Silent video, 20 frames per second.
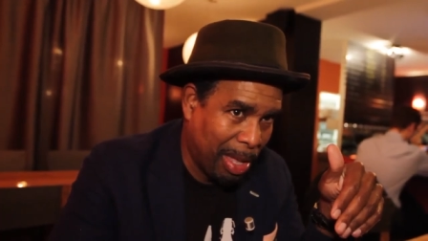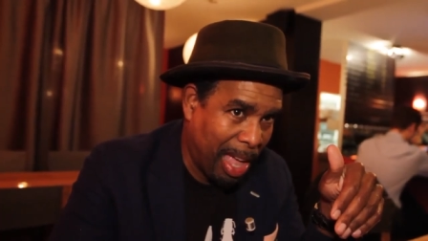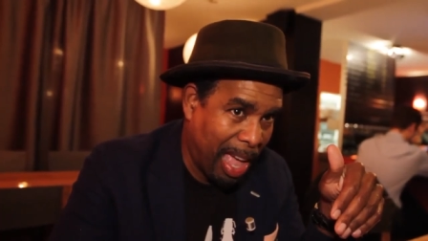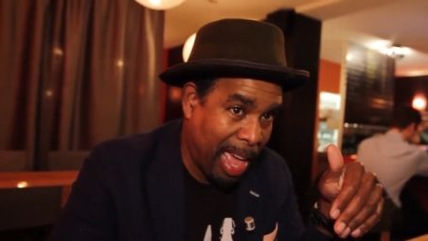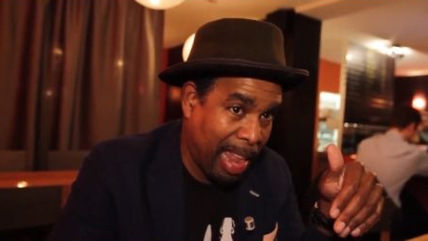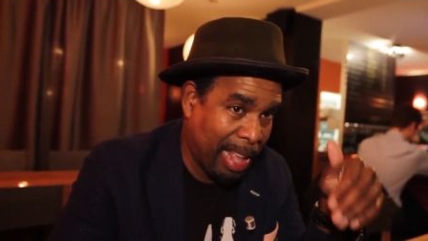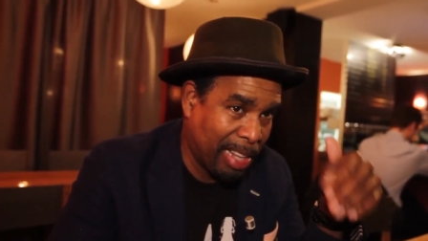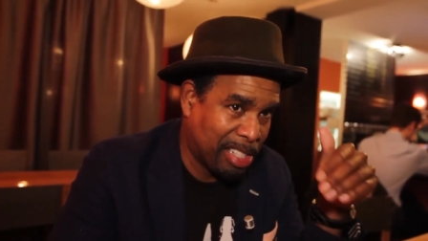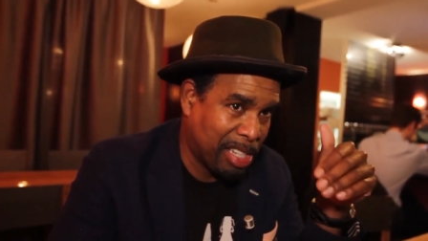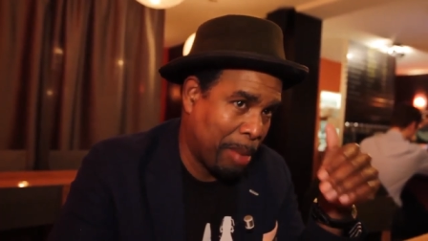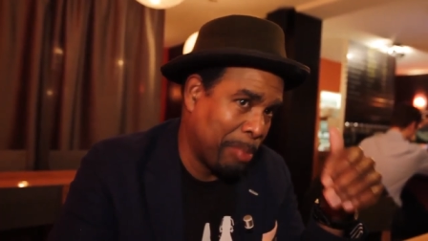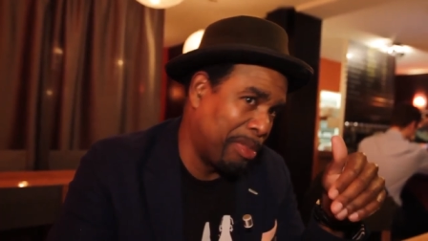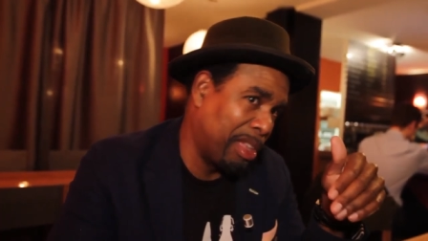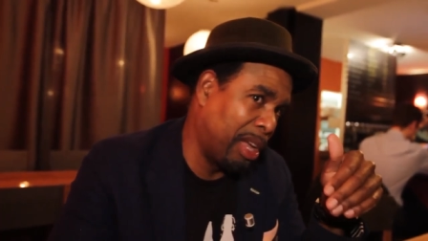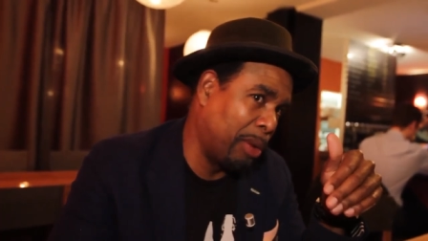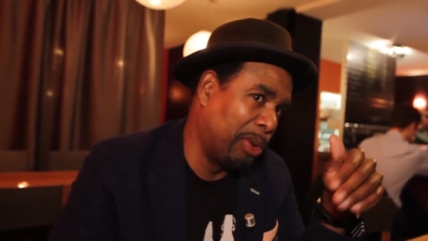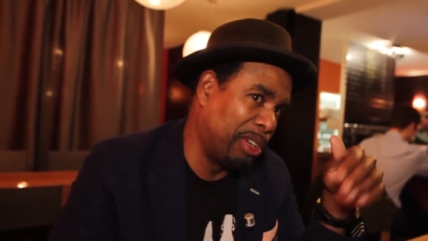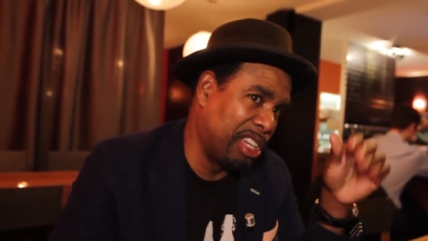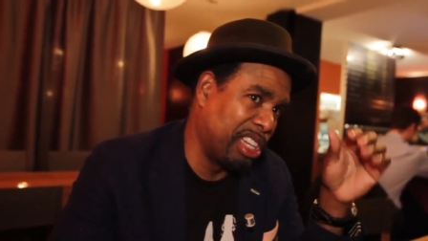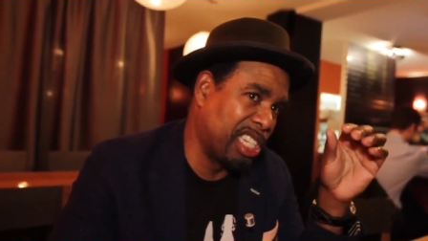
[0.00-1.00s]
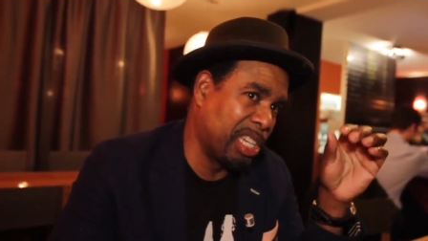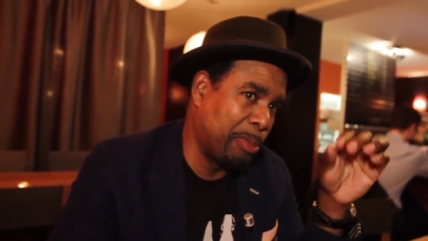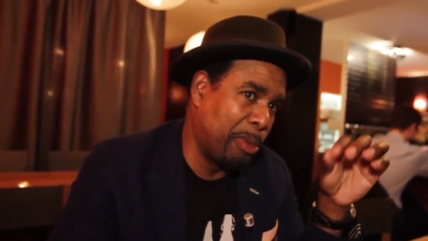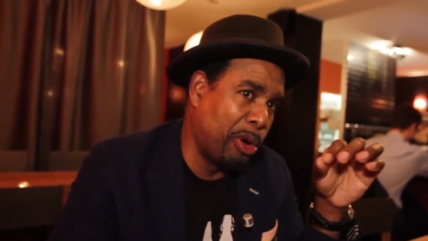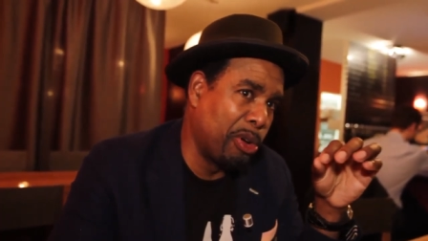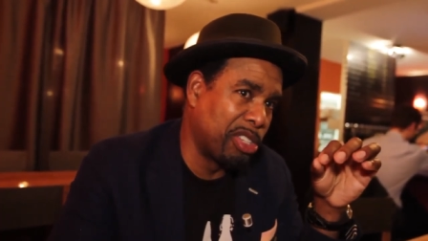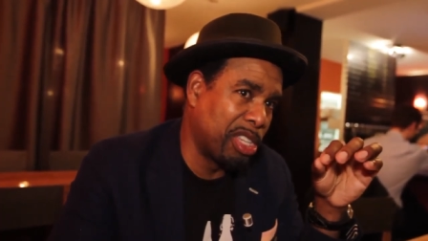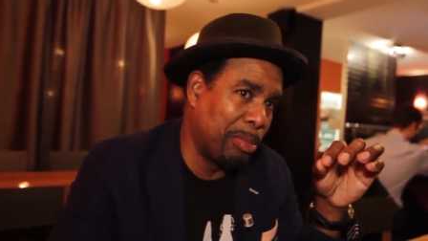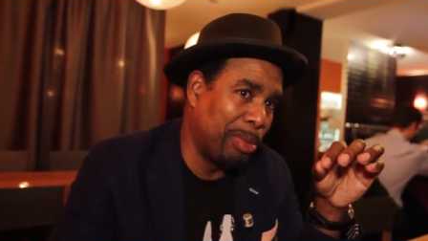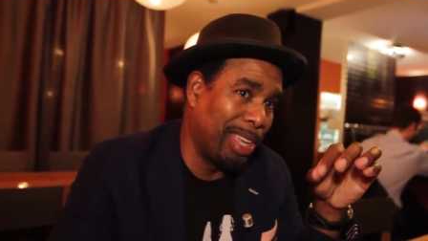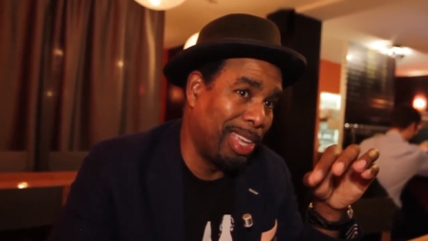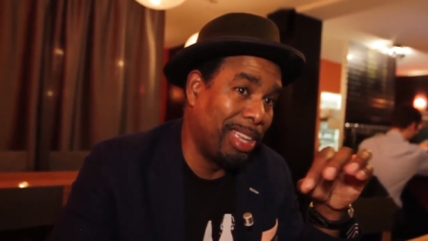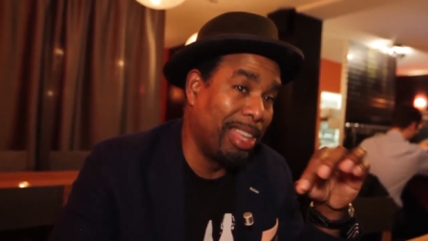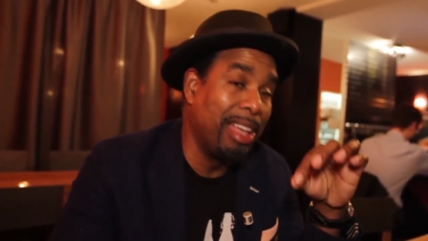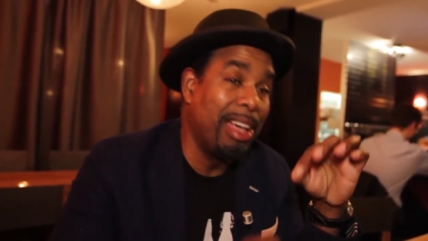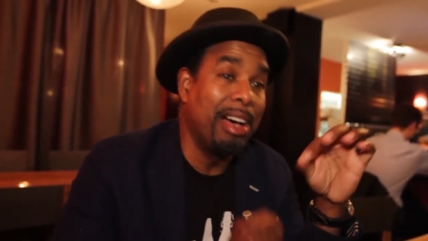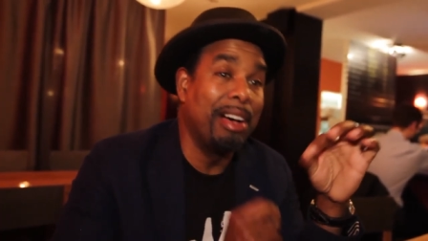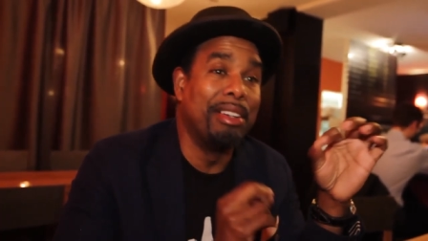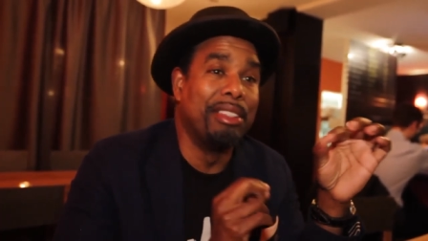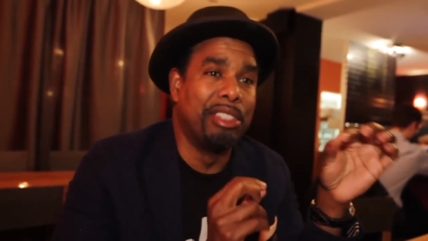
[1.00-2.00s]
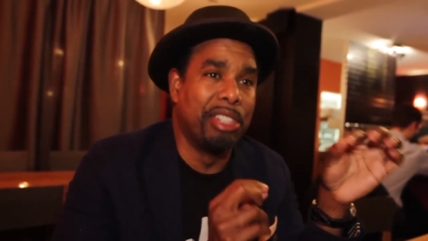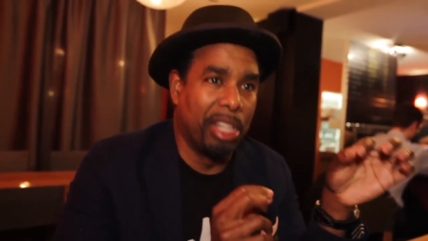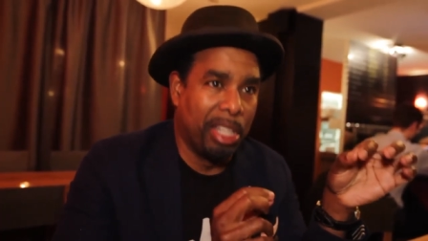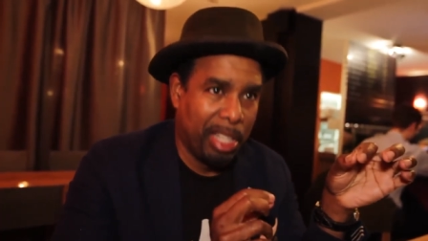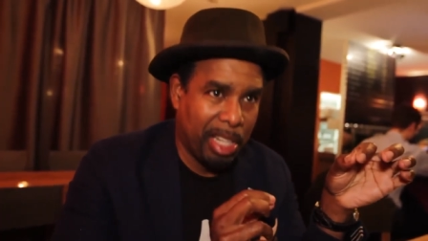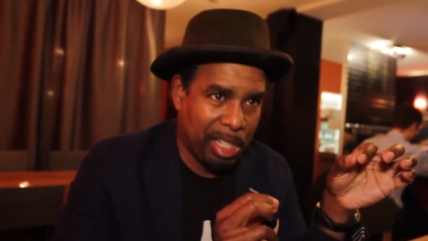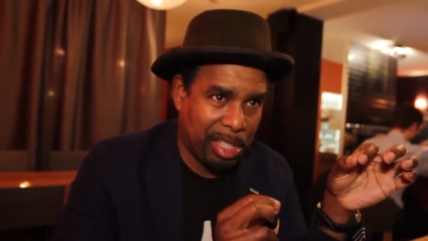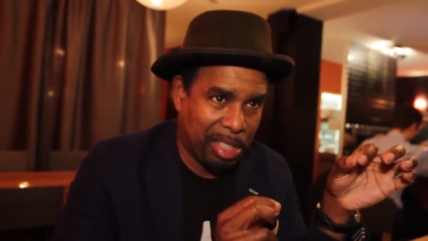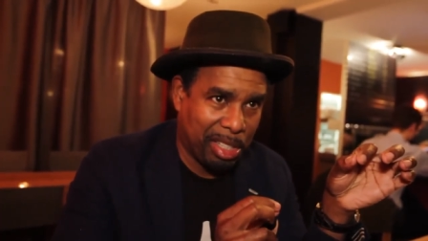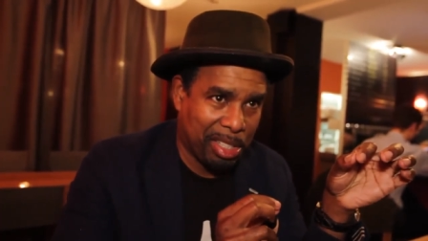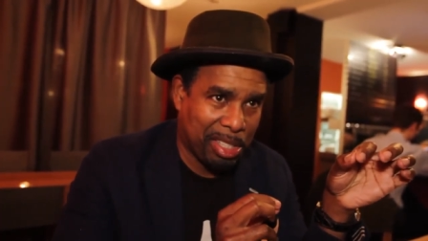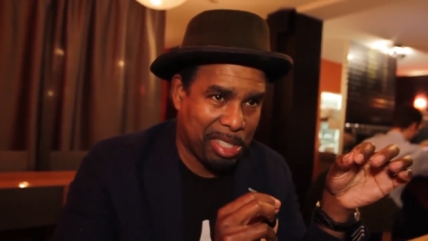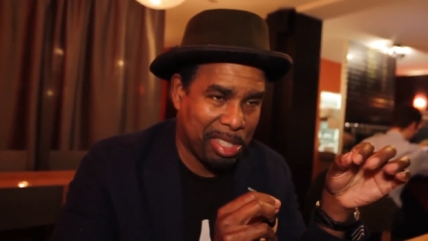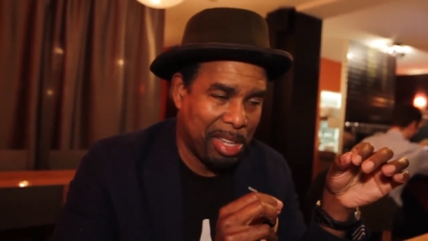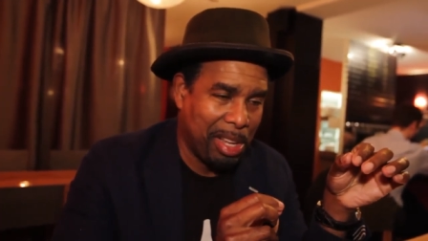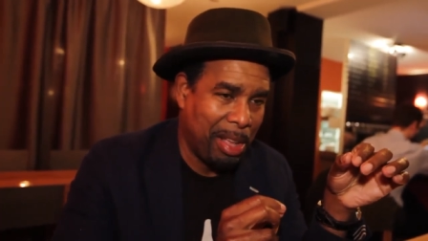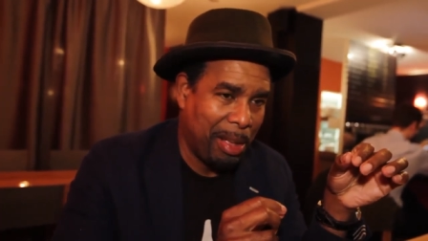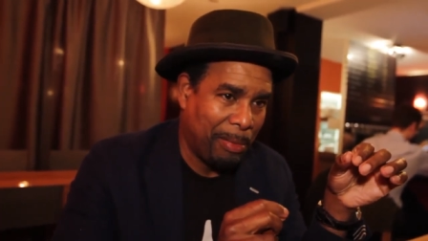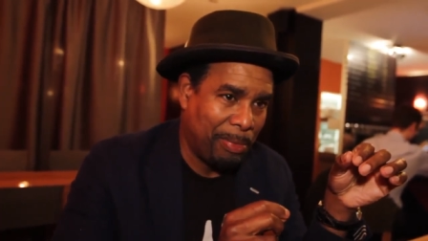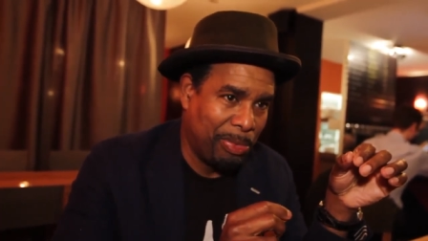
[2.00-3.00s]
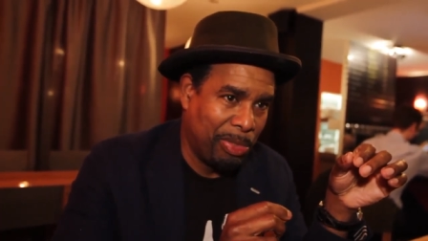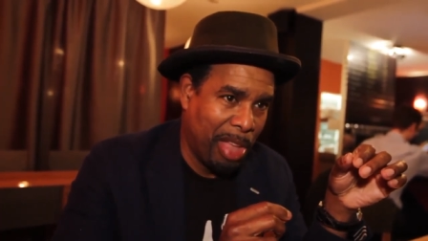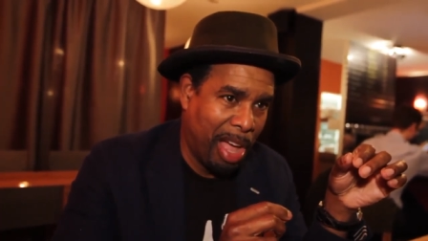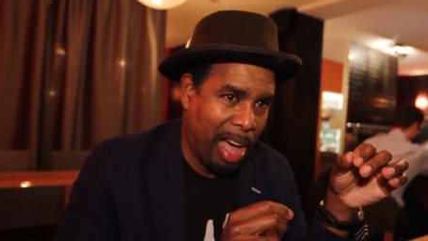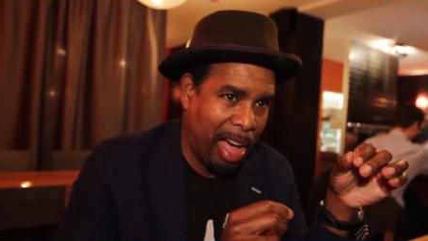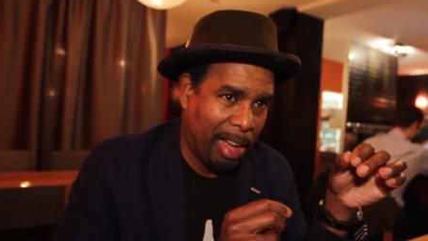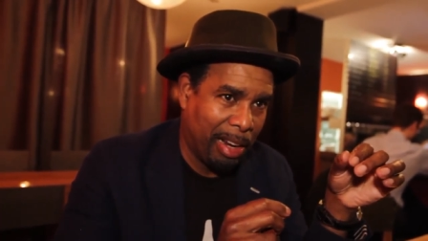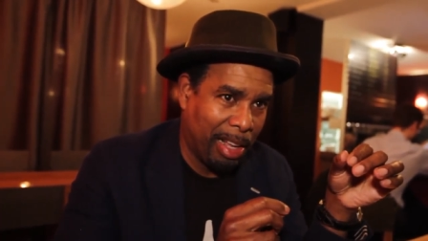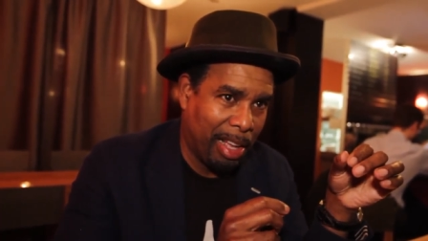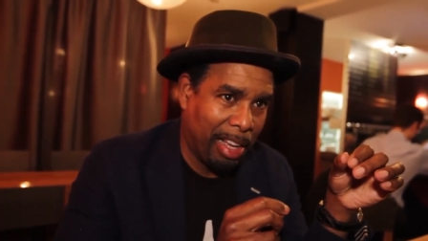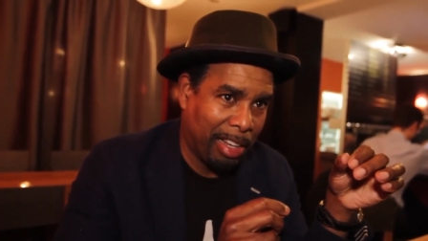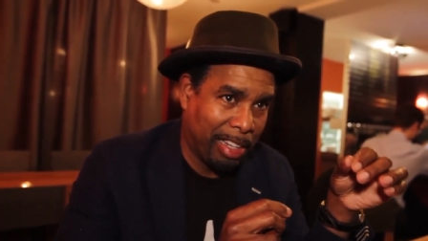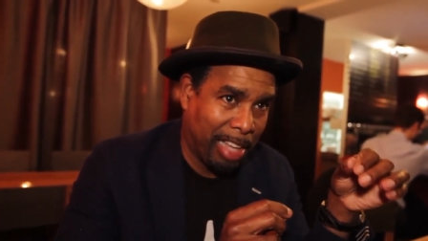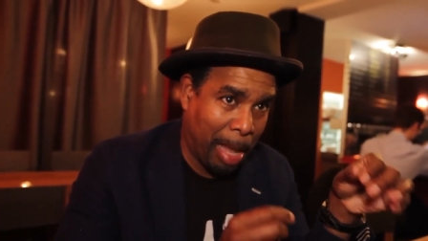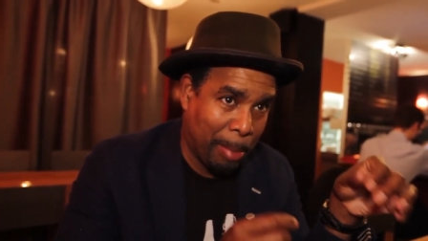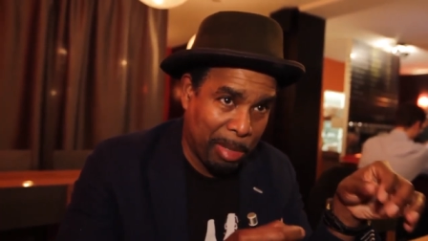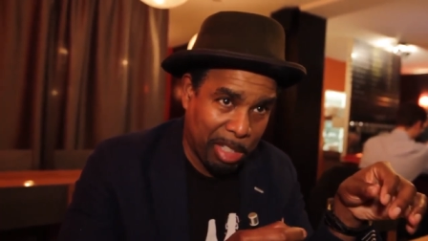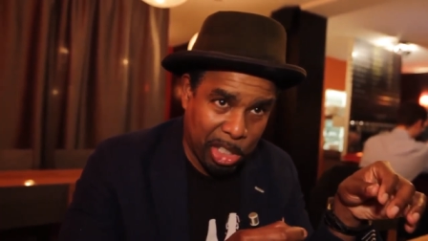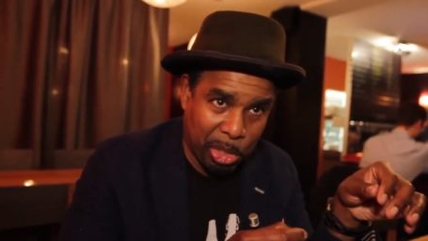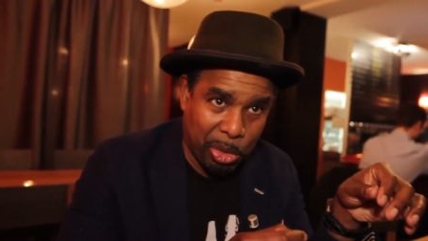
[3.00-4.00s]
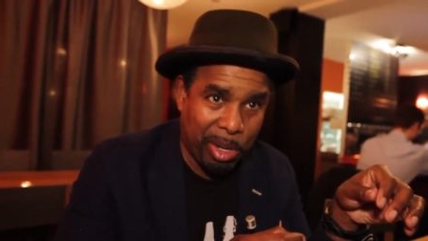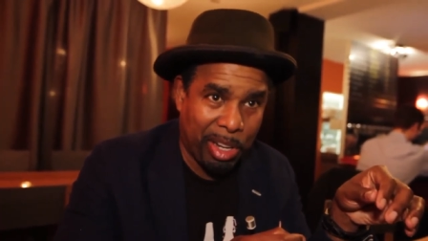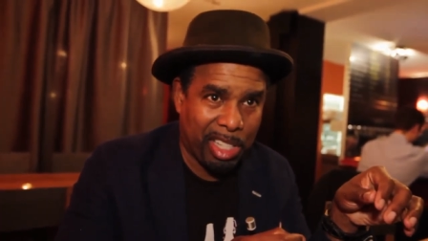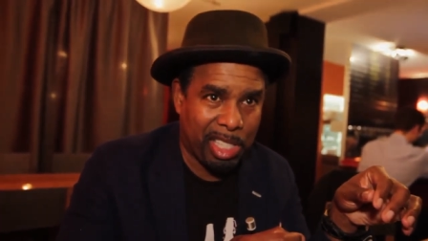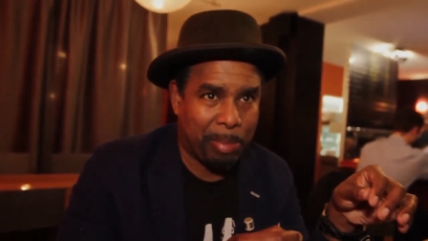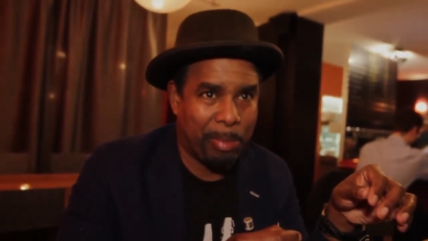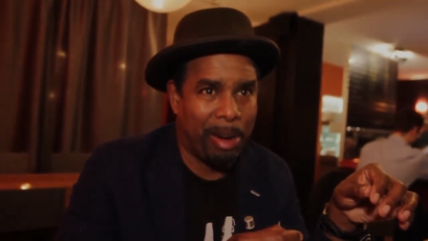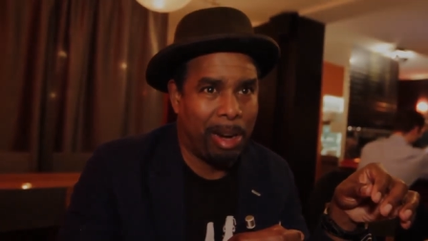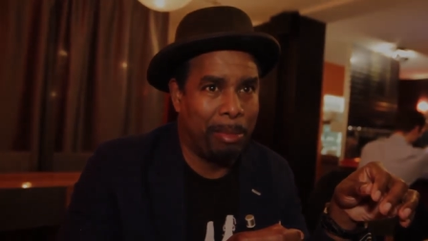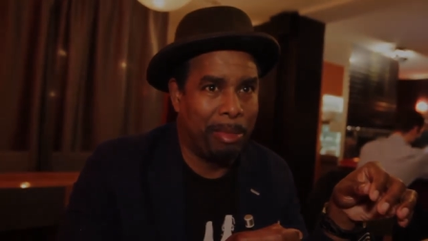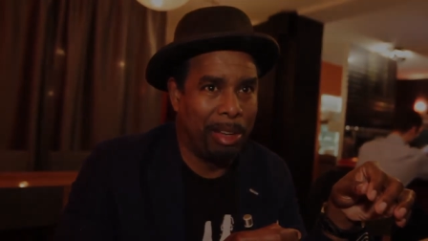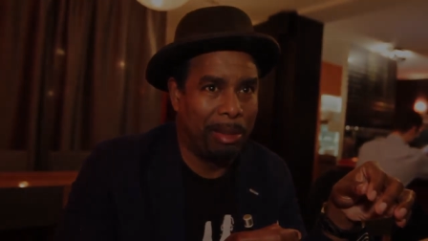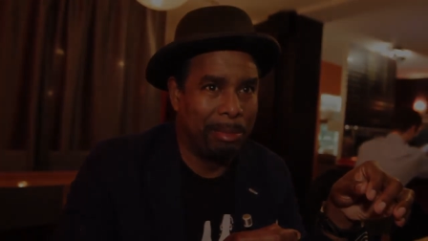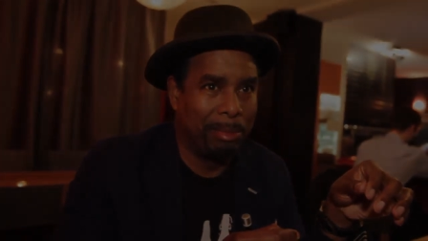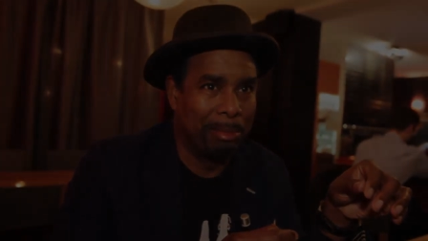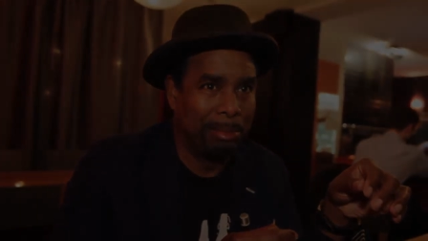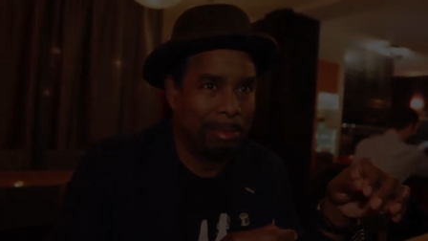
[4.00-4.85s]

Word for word: and as something which is supposed to be delicious, not a chemistry experiment.